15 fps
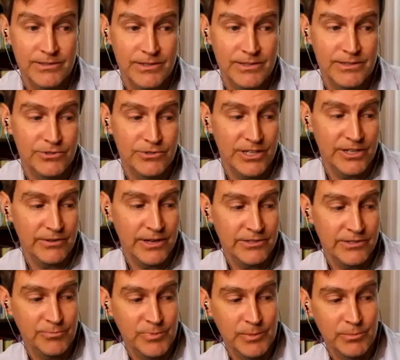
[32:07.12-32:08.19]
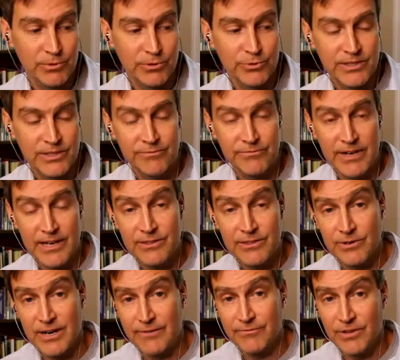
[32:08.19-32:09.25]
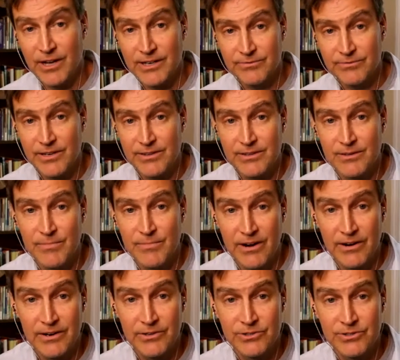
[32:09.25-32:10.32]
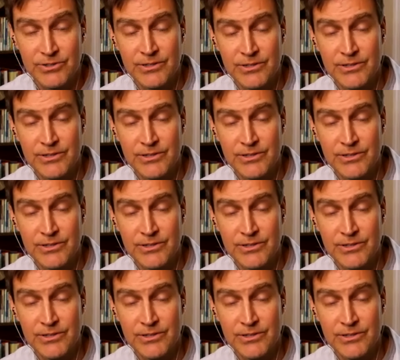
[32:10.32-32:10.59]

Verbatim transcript: is there a generation of people losing faith or have lost faith in marriage?